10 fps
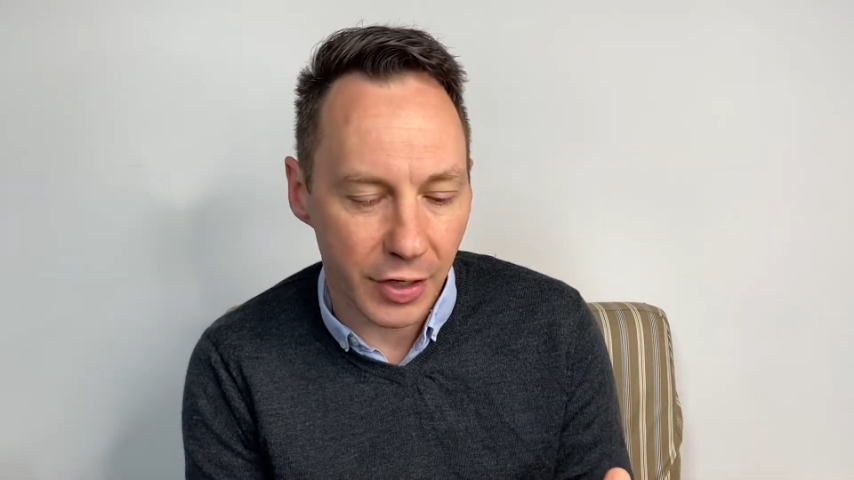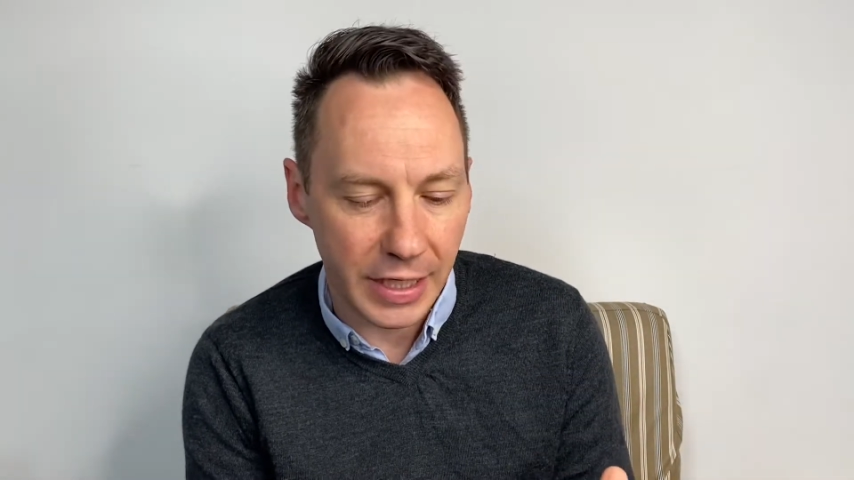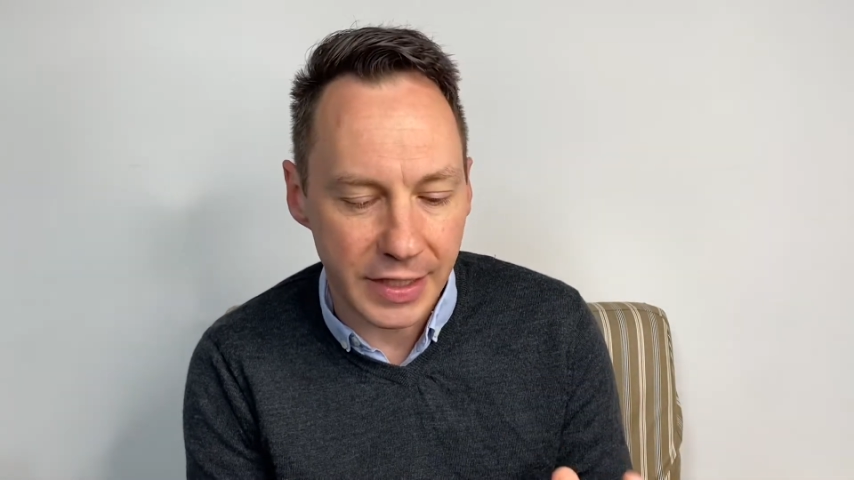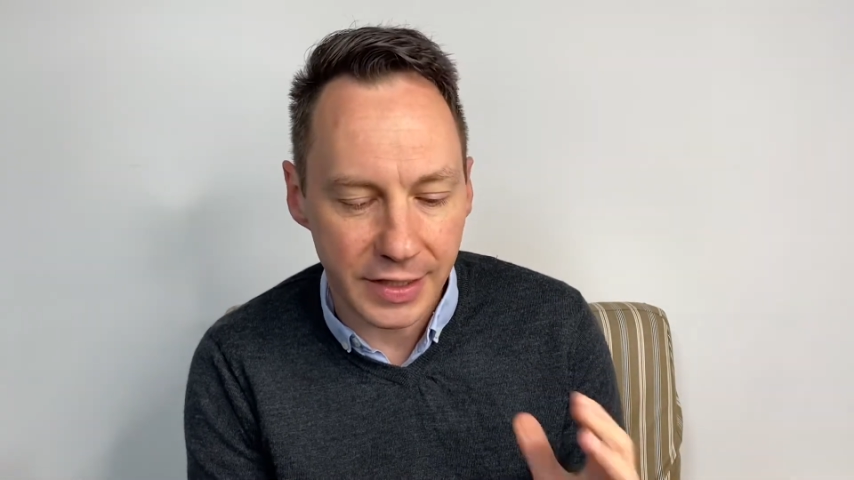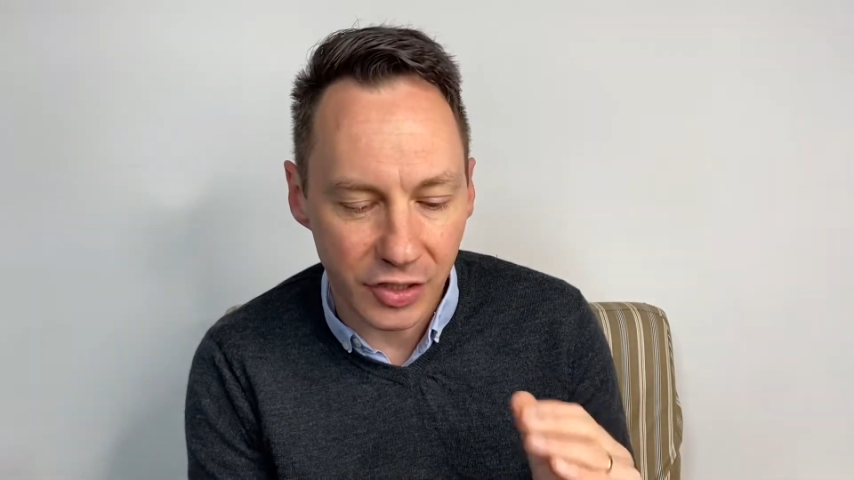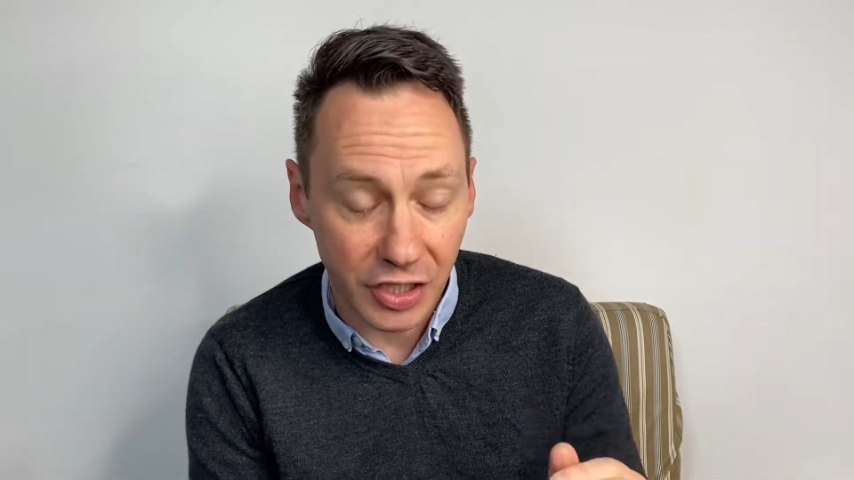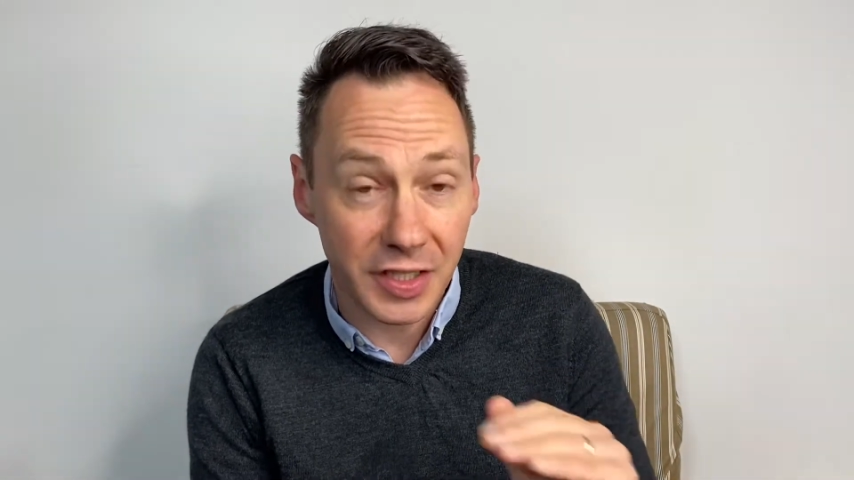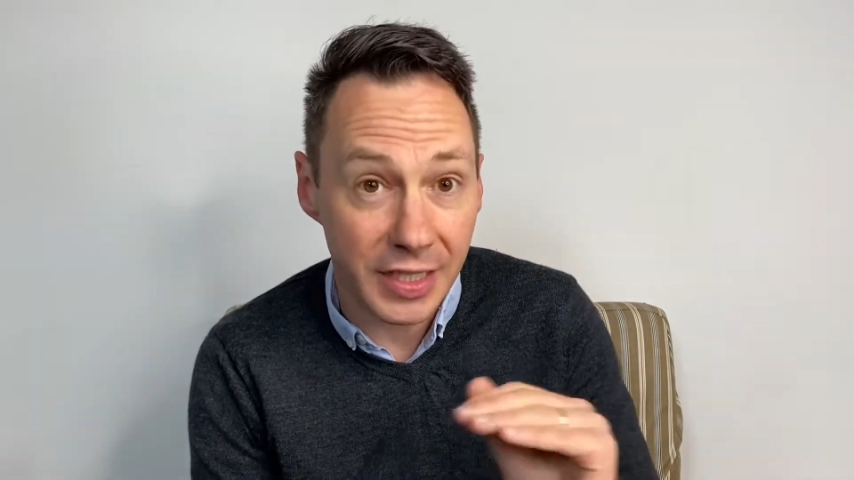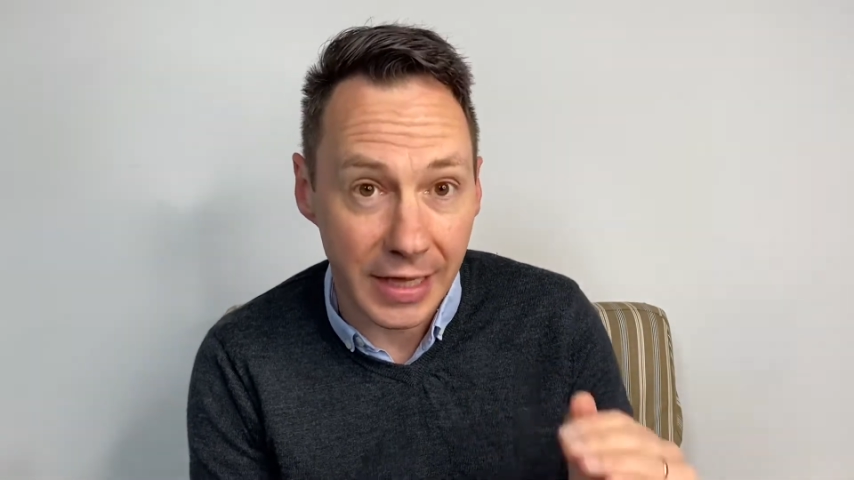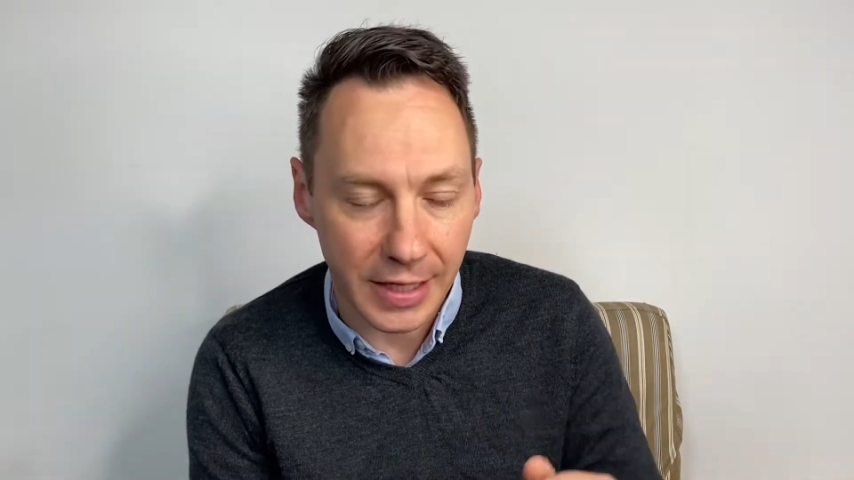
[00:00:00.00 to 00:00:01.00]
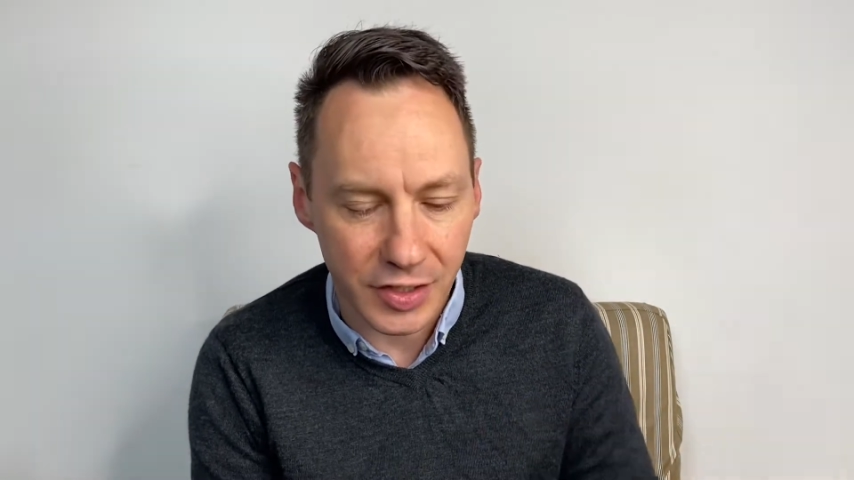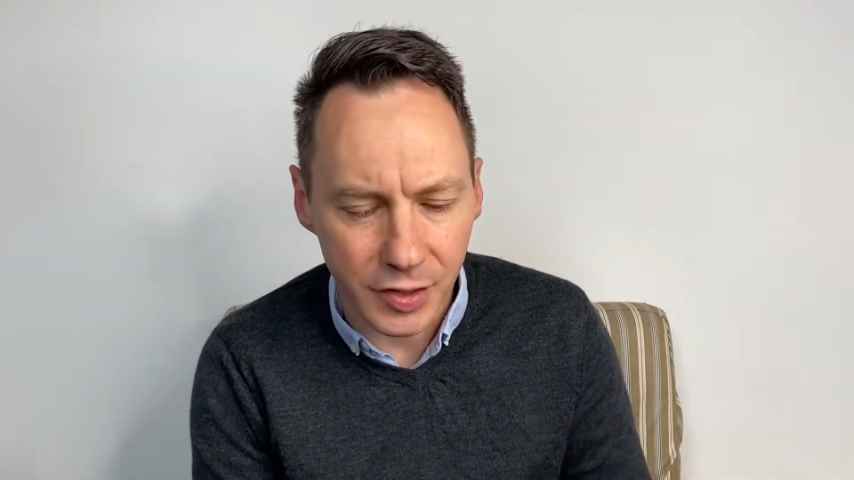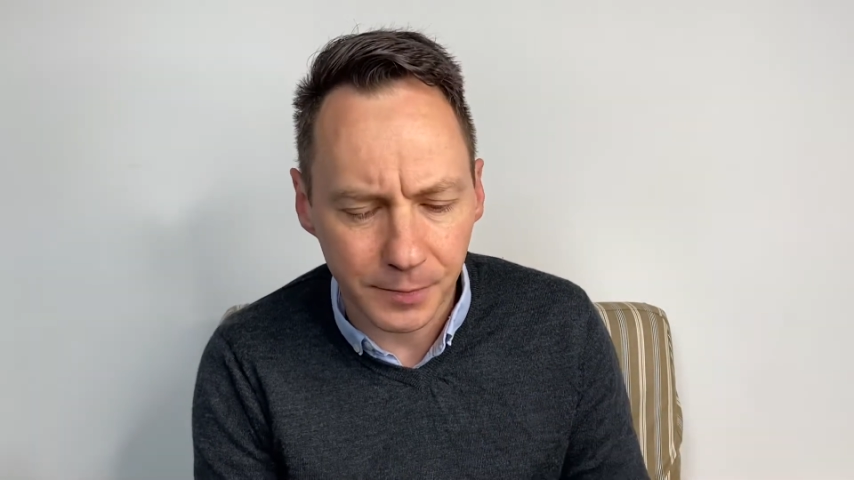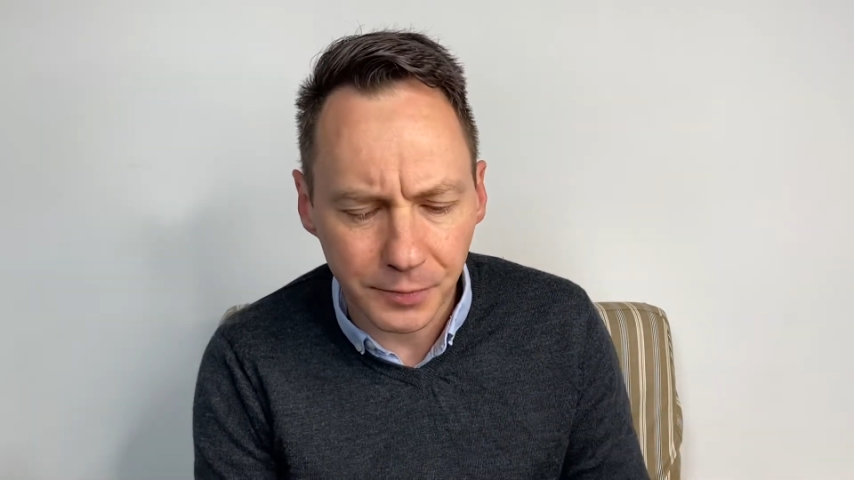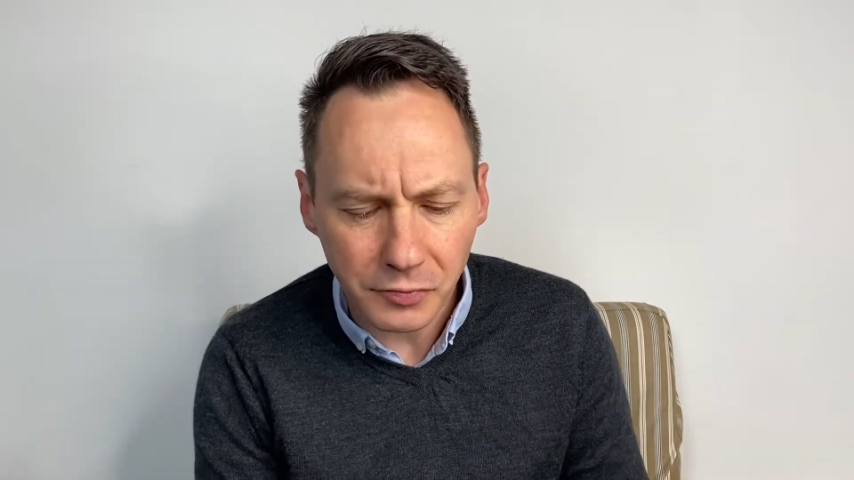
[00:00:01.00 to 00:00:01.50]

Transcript: Jesus said this: